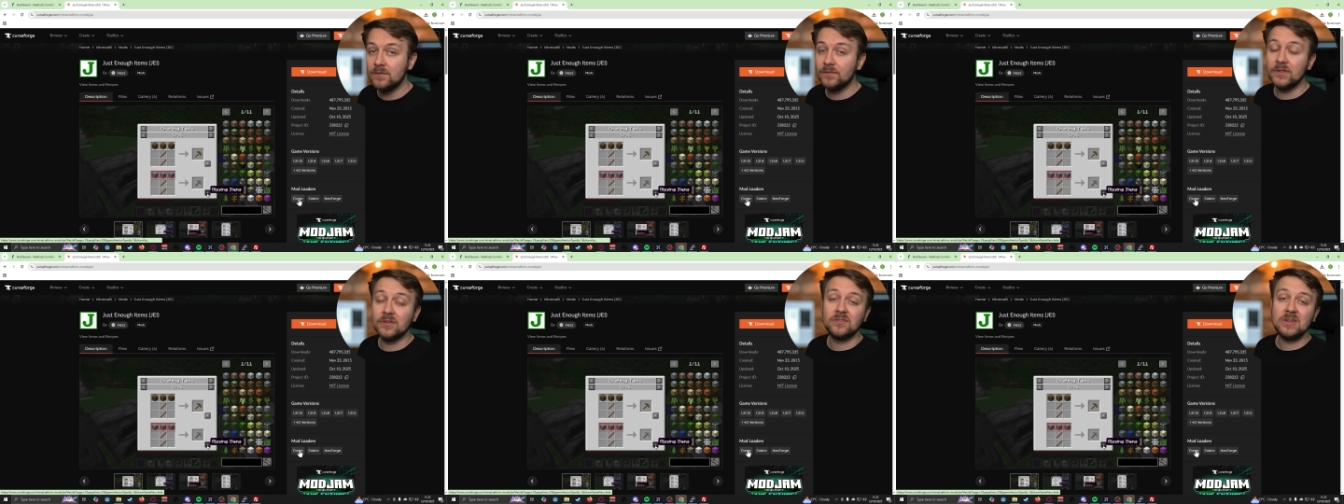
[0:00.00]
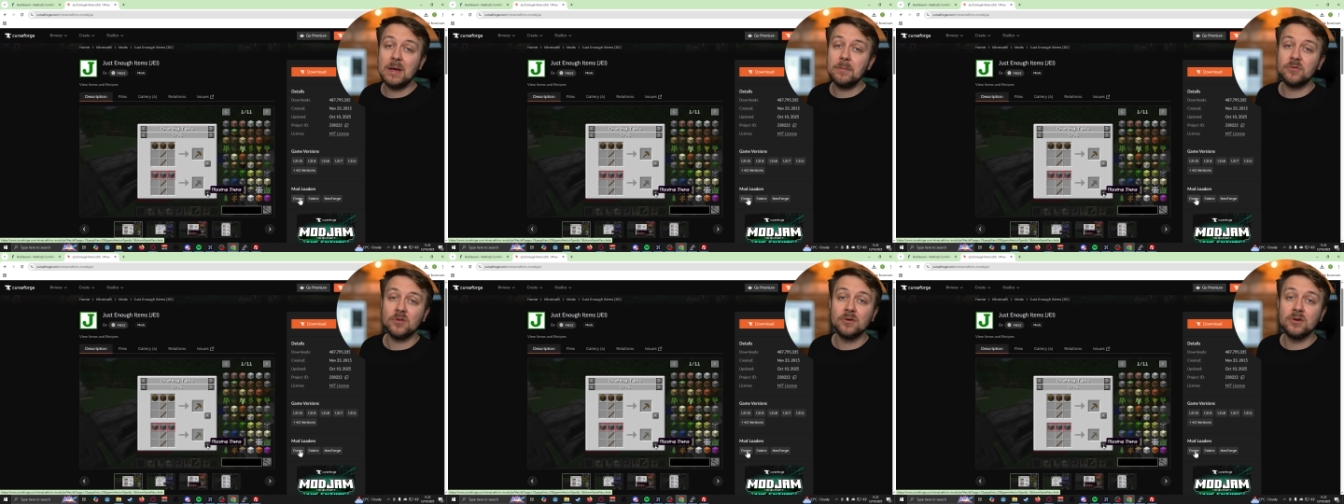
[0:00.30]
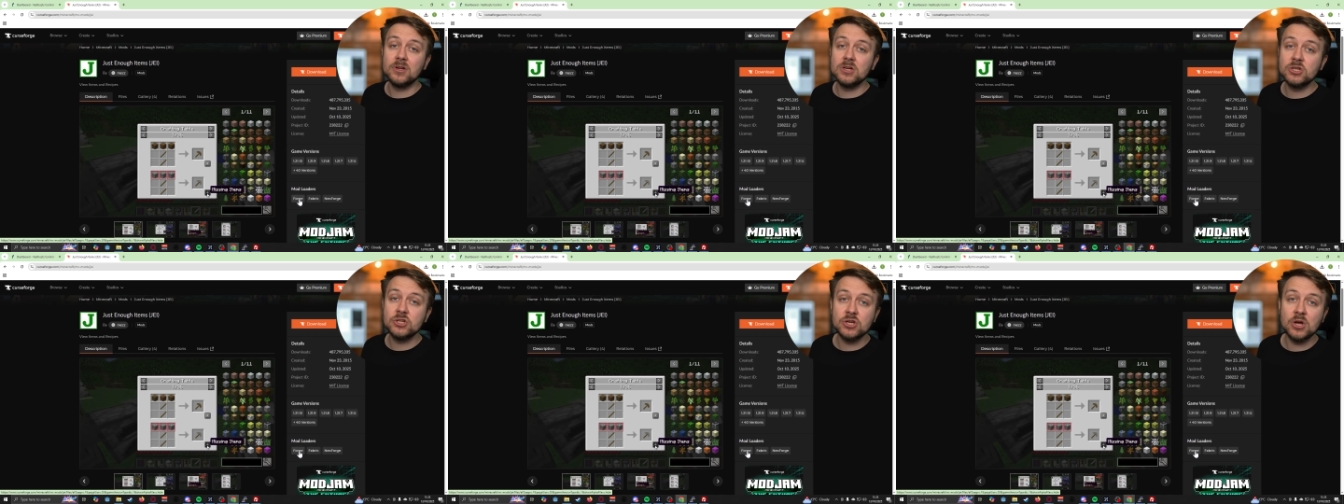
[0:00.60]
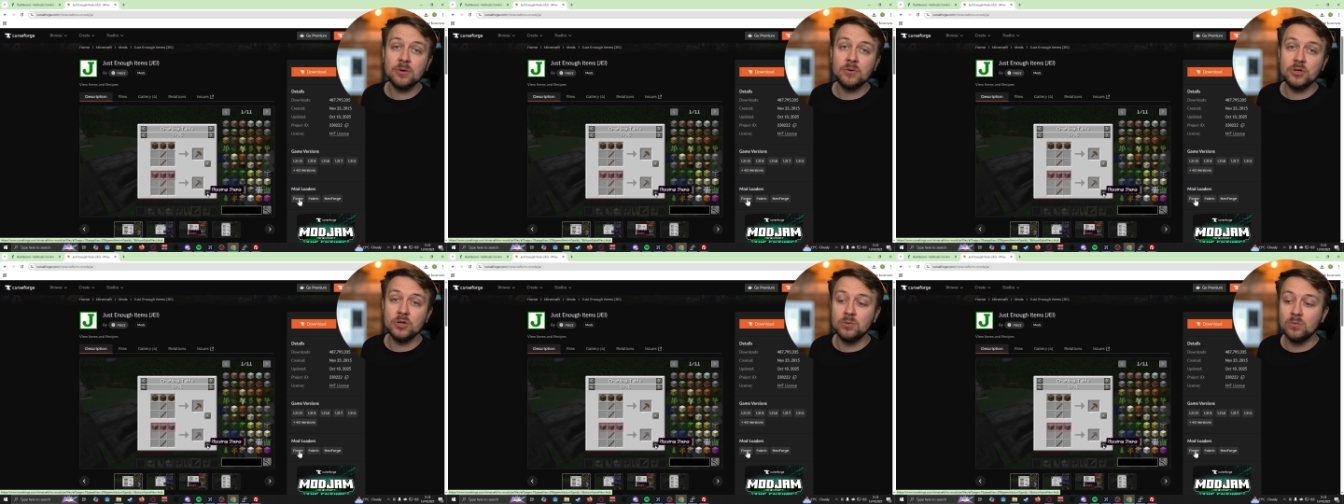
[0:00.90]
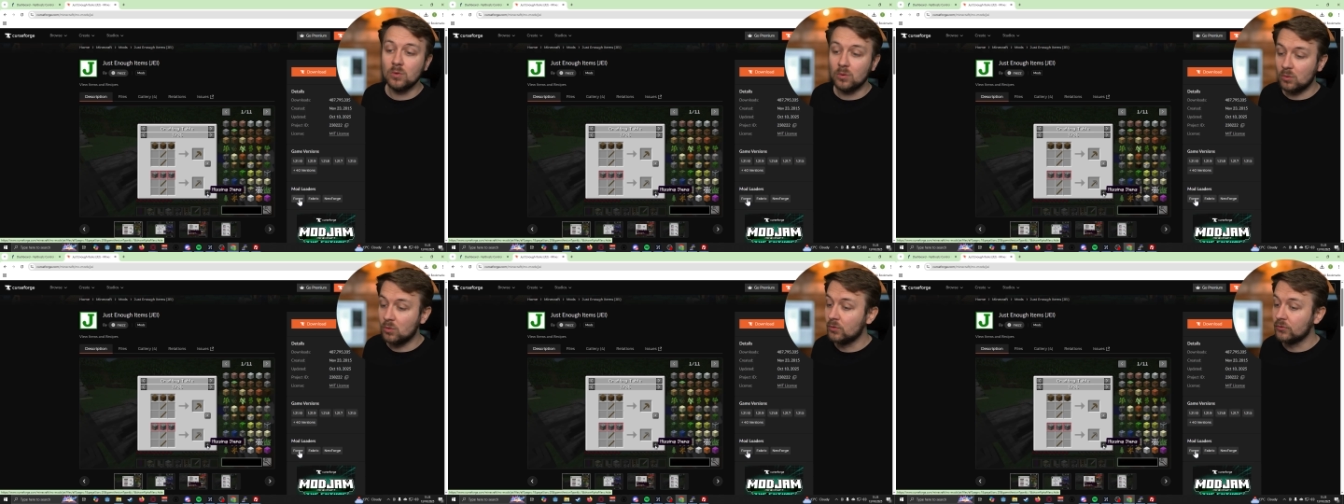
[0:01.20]
The steps I'm going to show
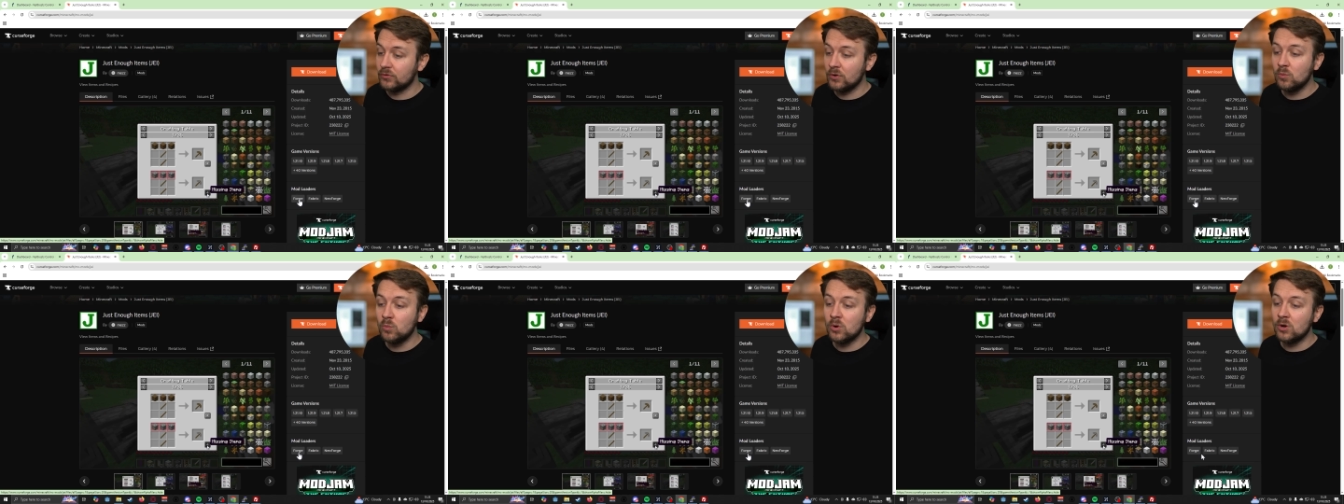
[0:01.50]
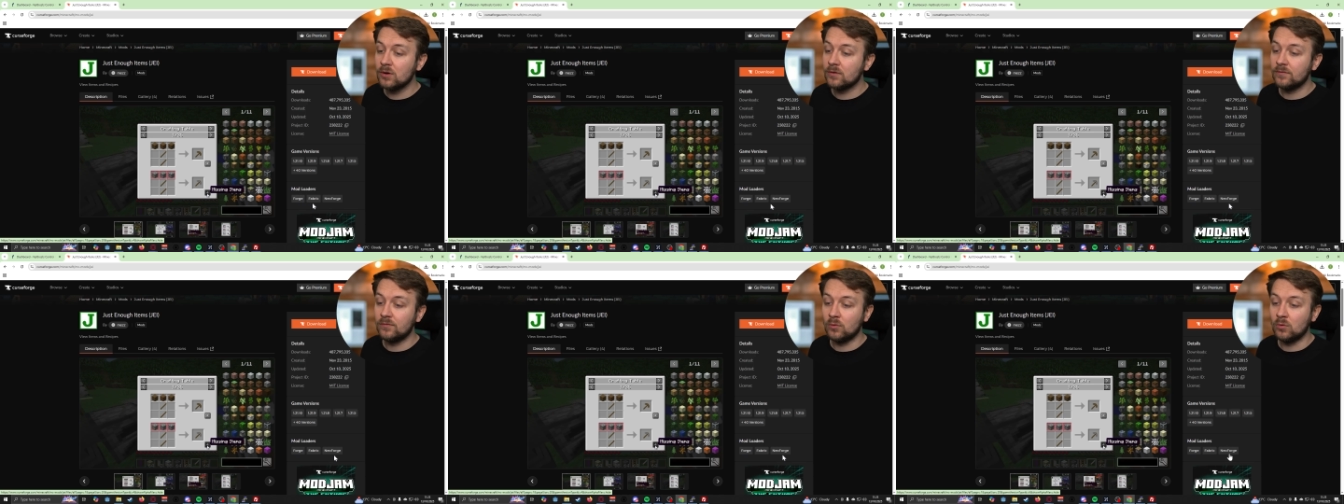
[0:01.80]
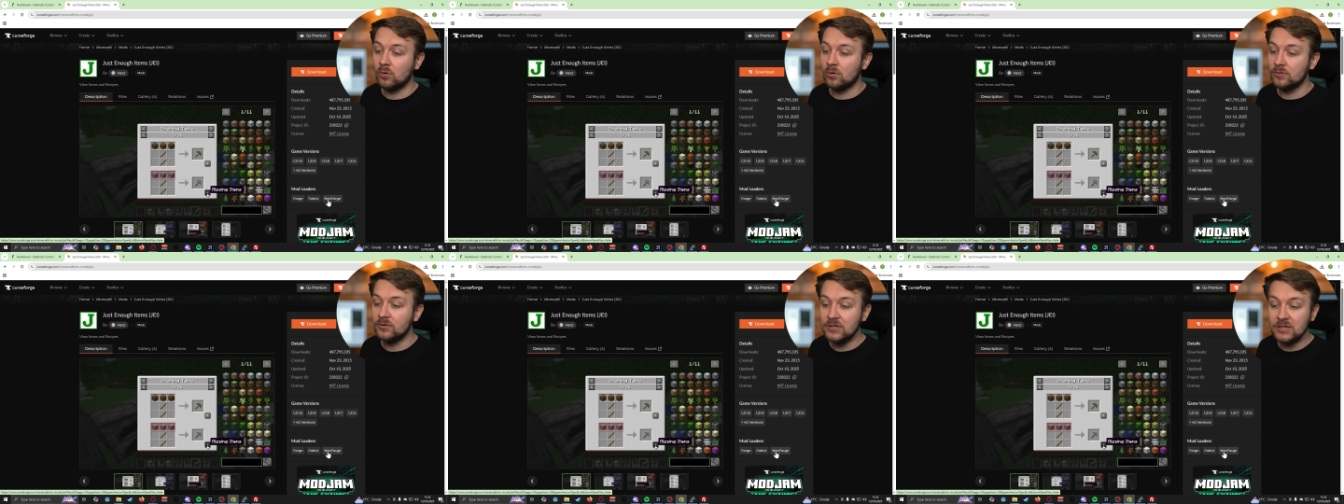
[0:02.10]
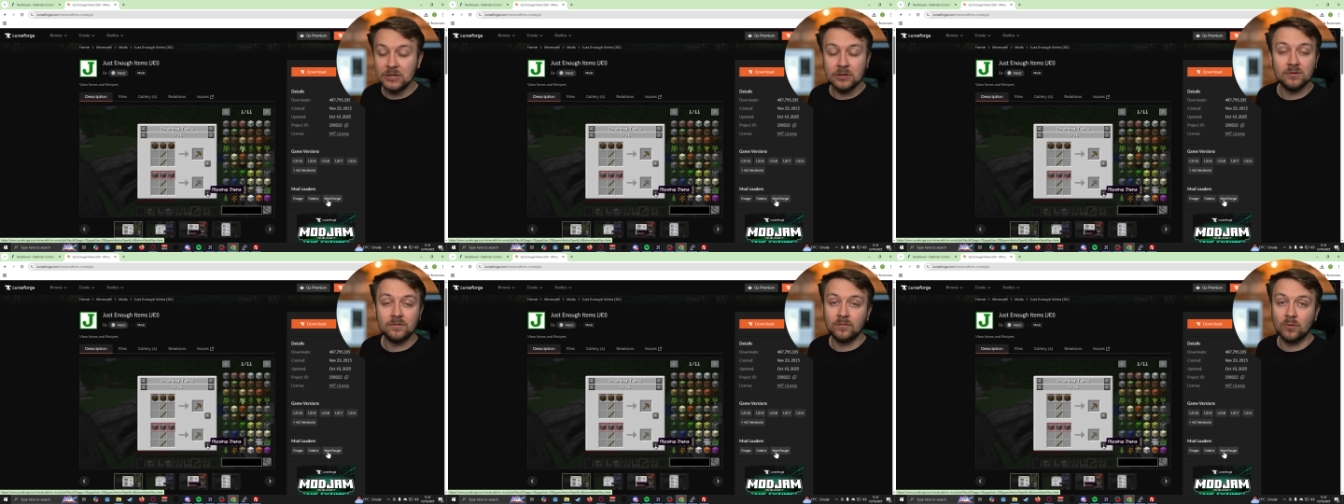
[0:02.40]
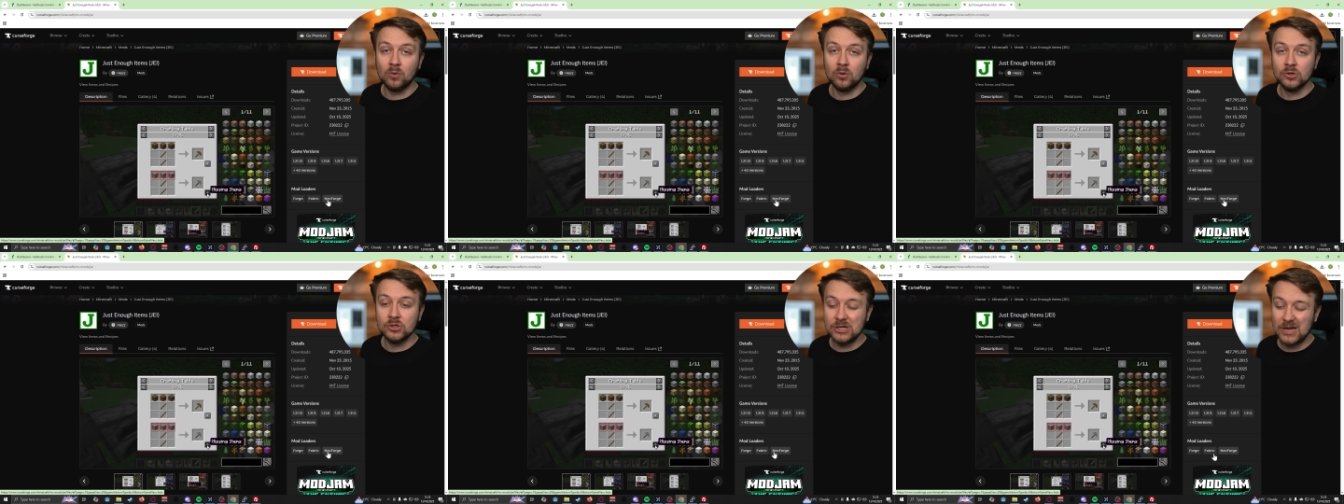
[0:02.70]
you also work for
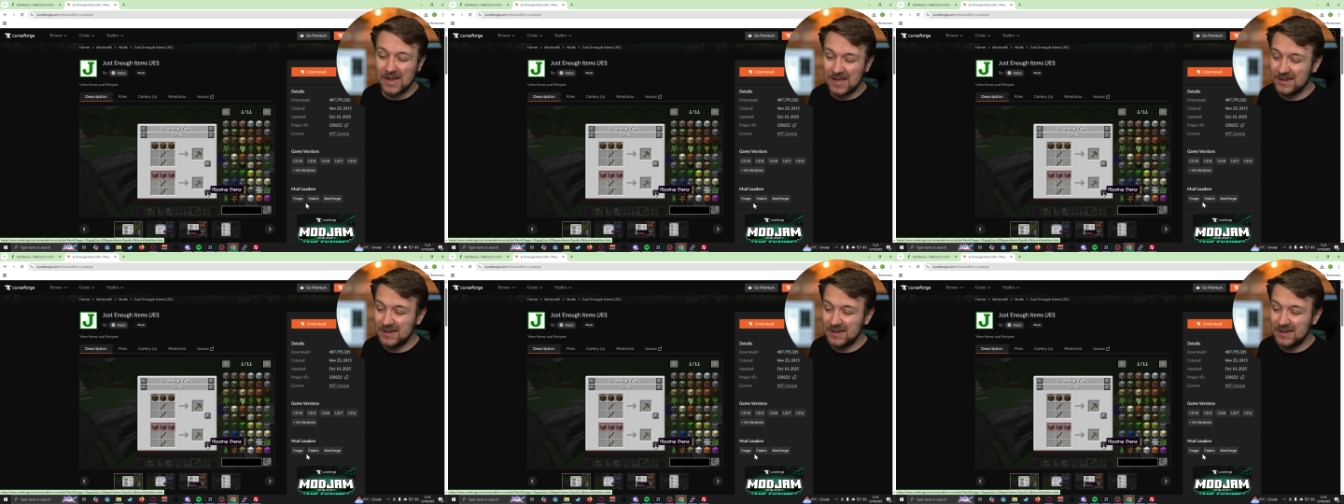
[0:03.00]
NeoForge,